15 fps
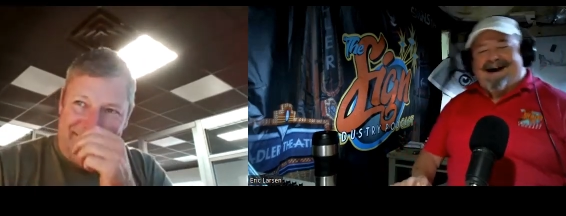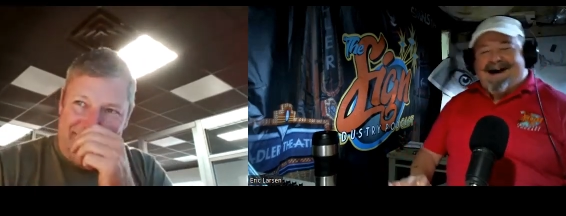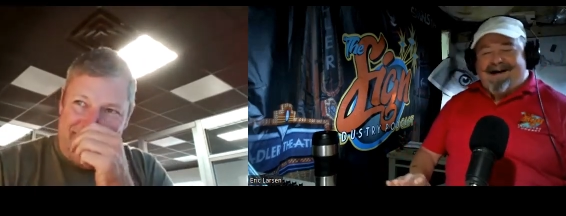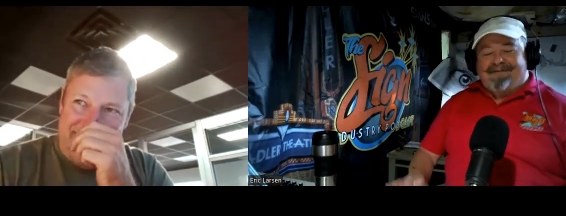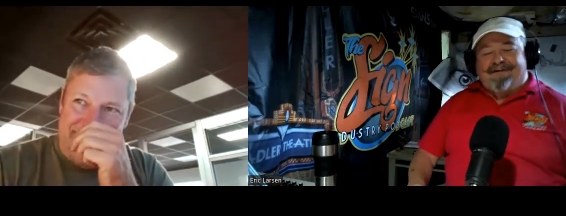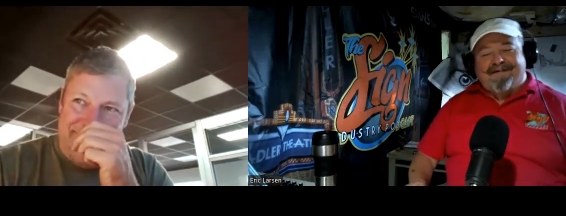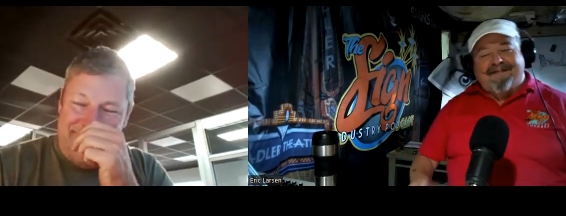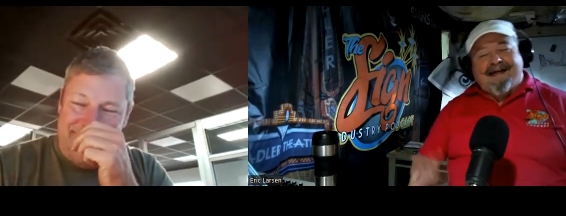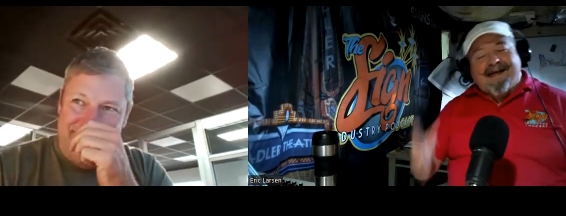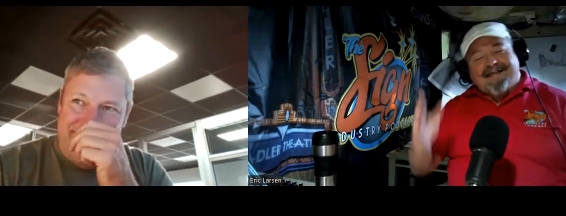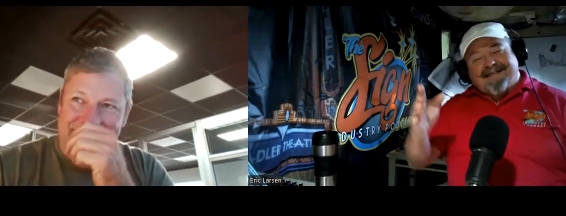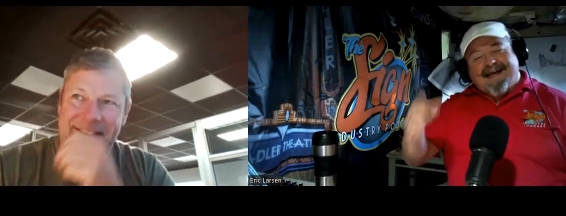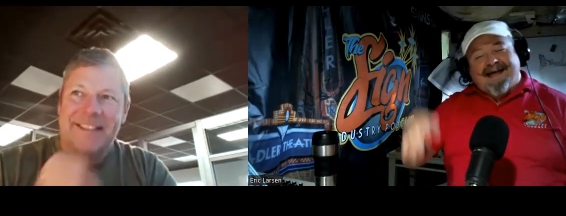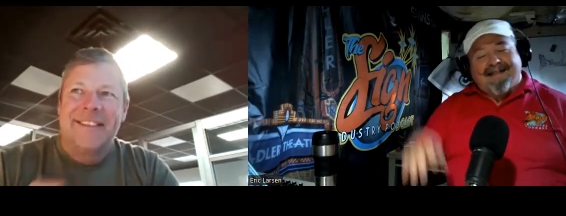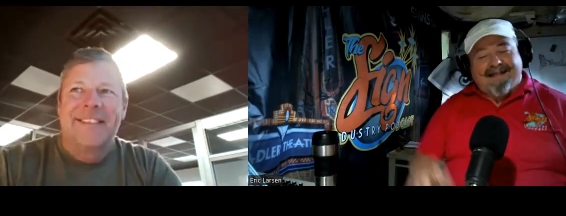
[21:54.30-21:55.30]
Speaker 1: all right. Well,
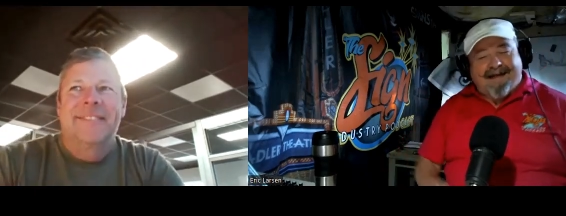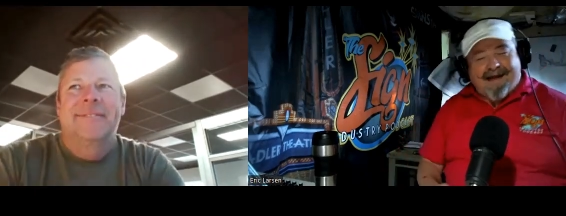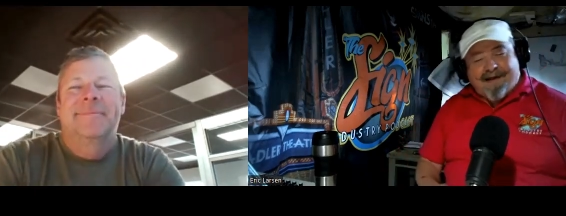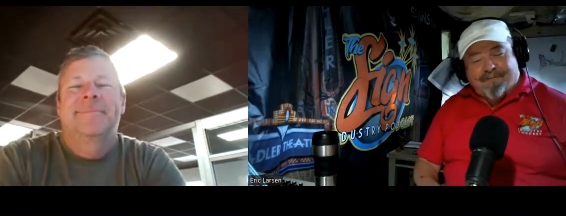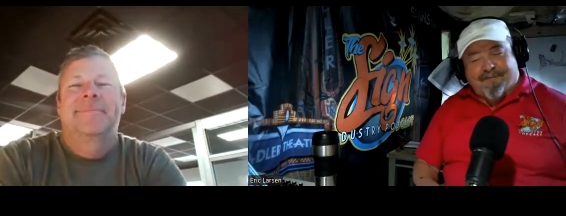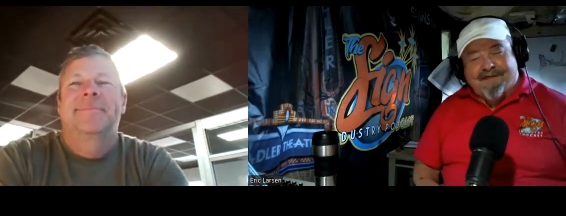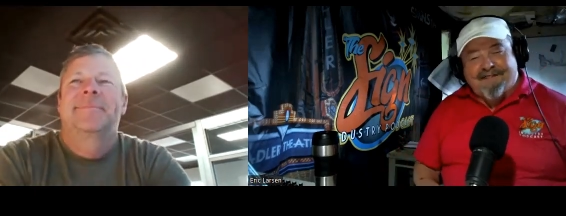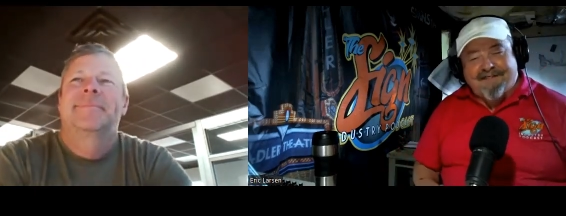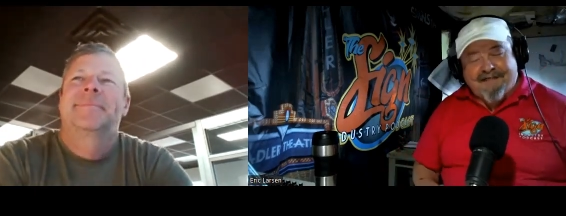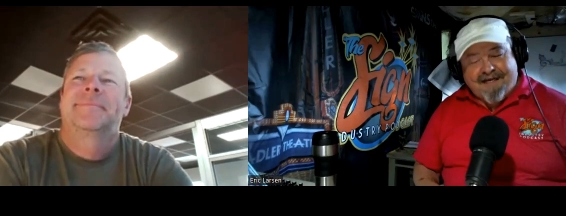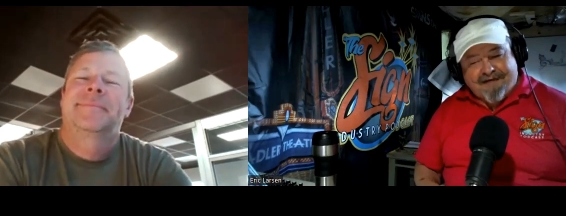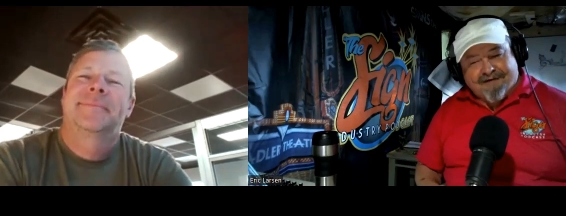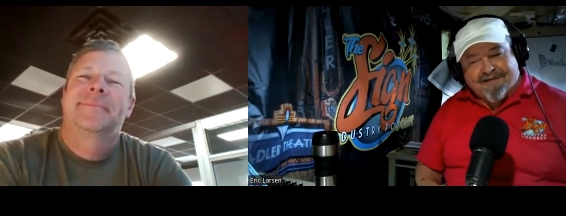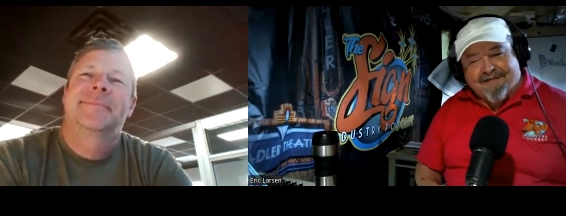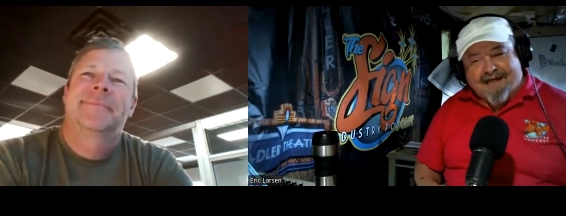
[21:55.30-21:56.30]
thanks, Alan. I
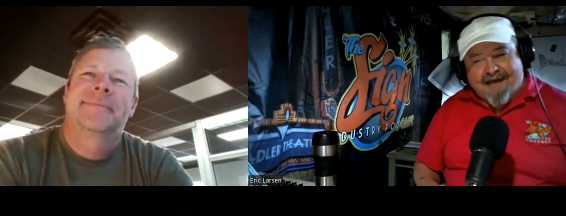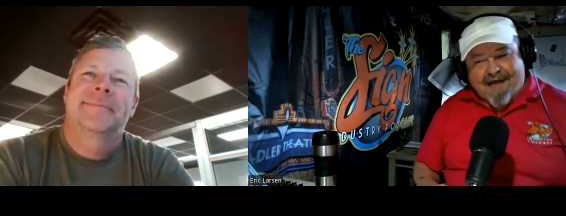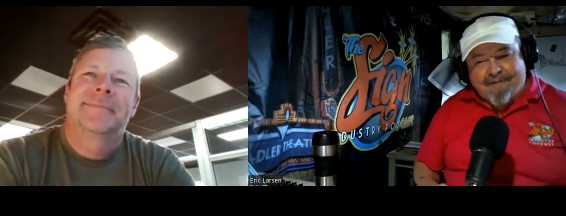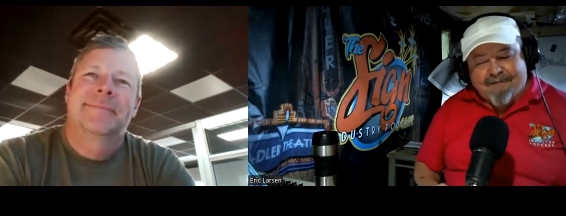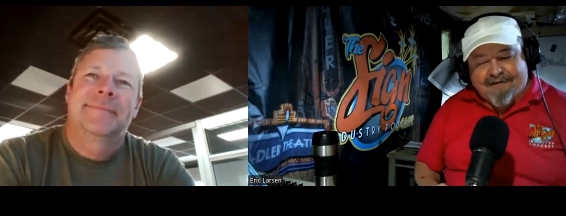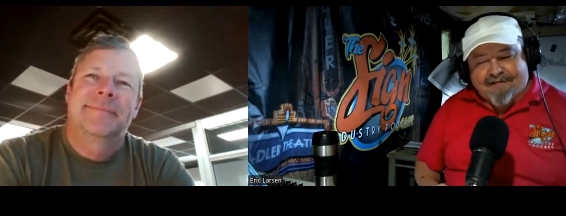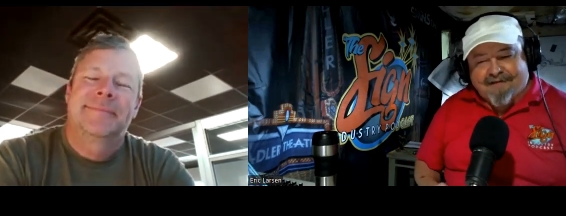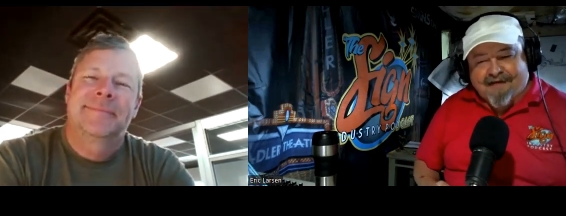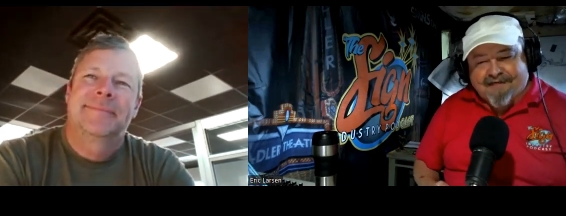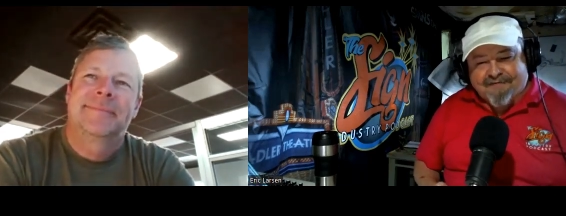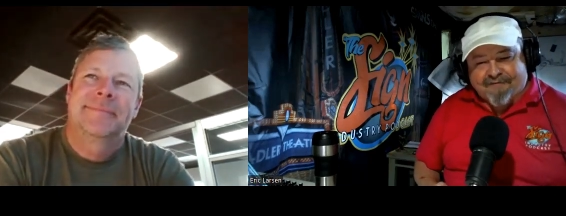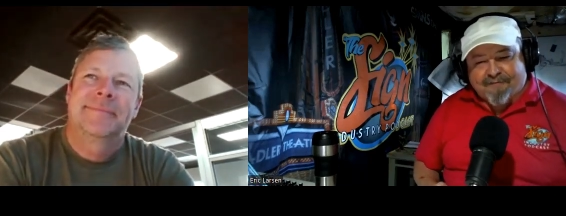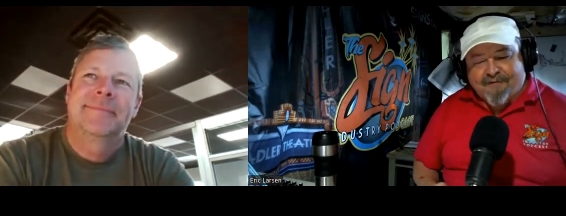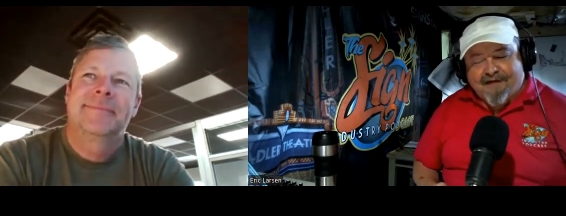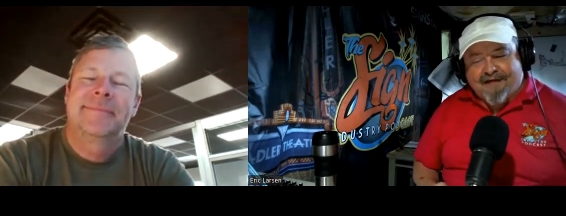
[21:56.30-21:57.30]
appreciate your time, and thanks
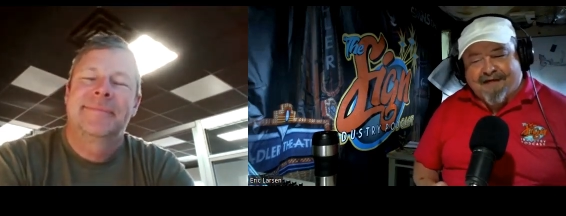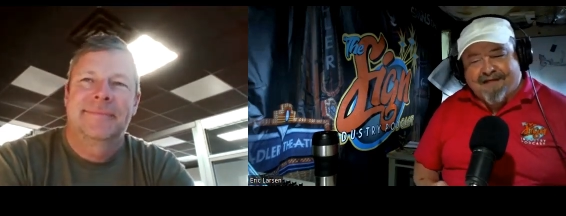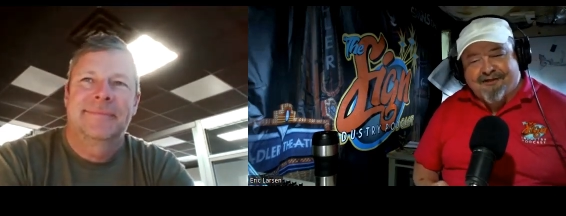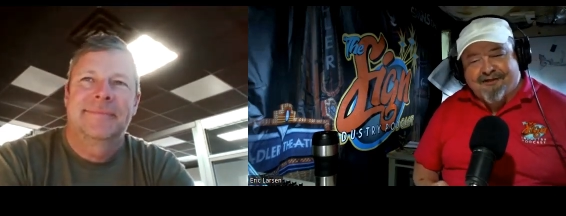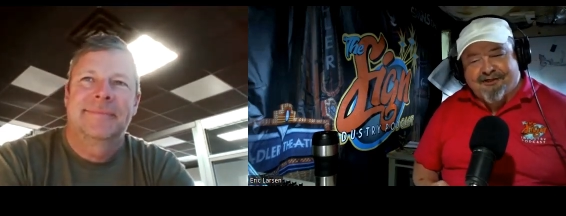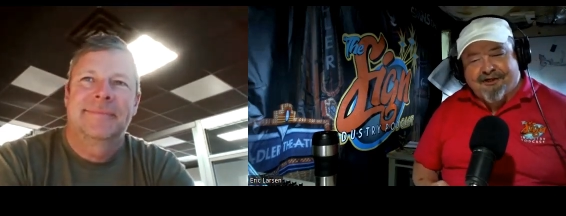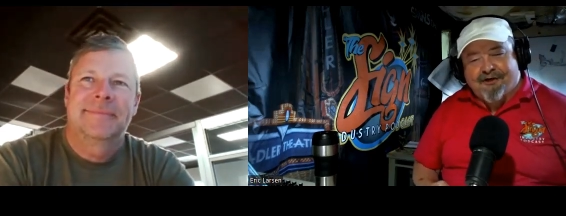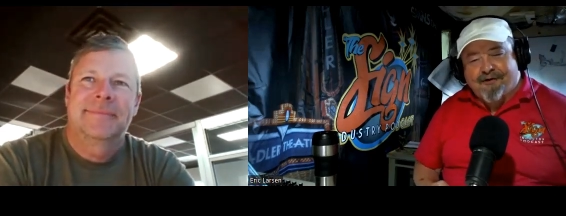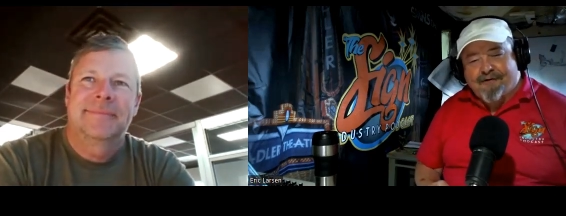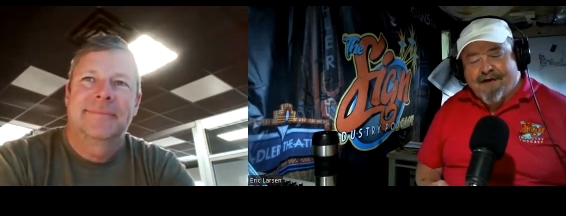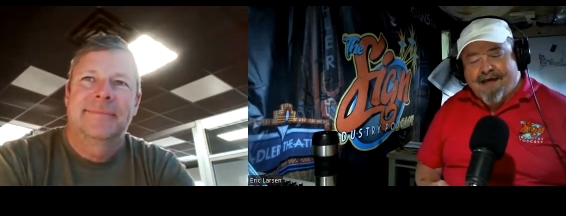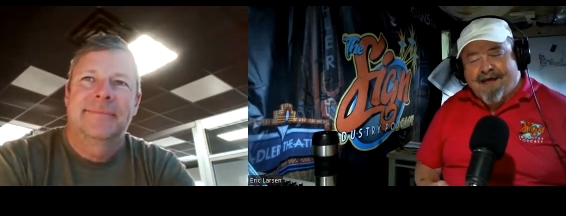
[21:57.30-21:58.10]
for being on the show.